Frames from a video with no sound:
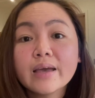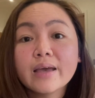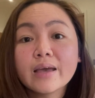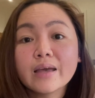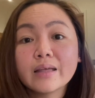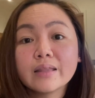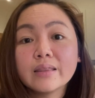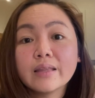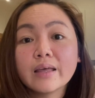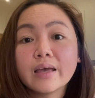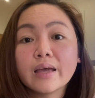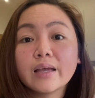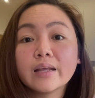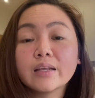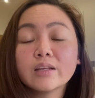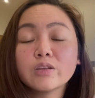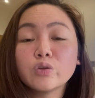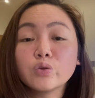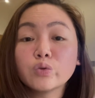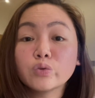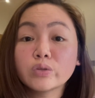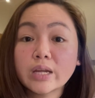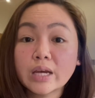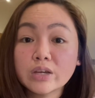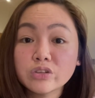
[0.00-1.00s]
And then,
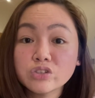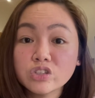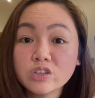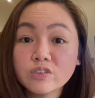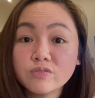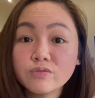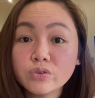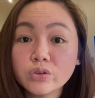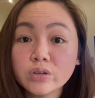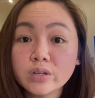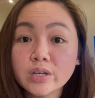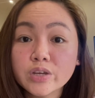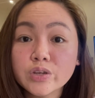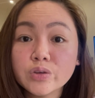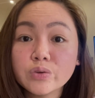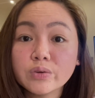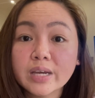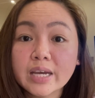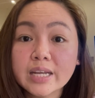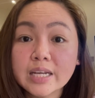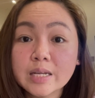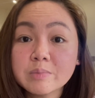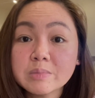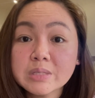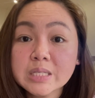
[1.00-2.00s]
yung na-achieve ko na yung
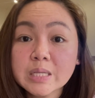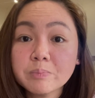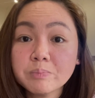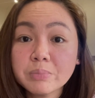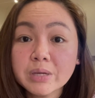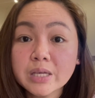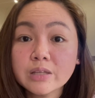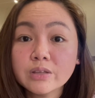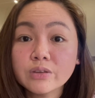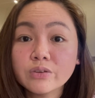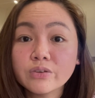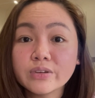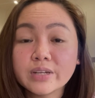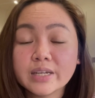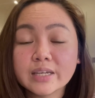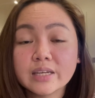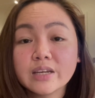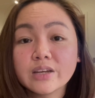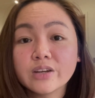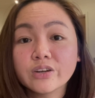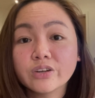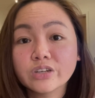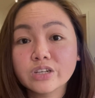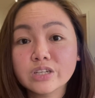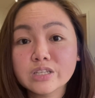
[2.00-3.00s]
NMC pin ko,
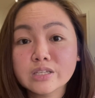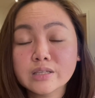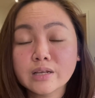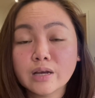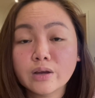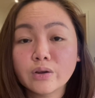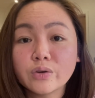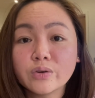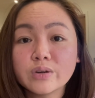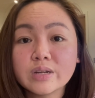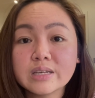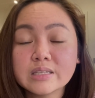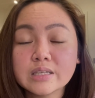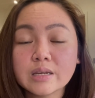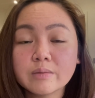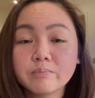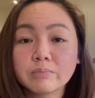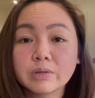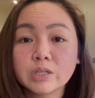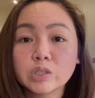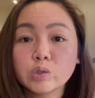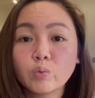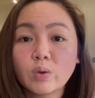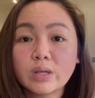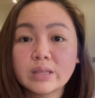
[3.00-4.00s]
naging nurse na ako
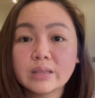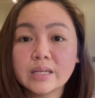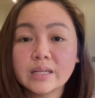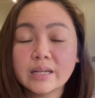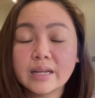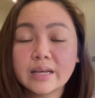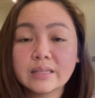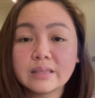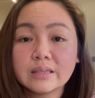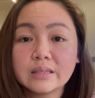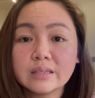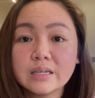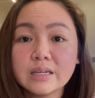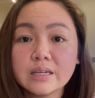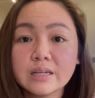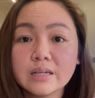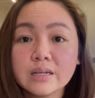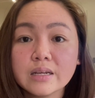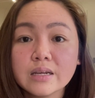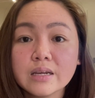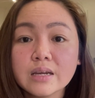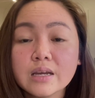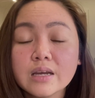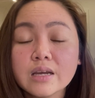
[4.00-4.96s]
December 2019.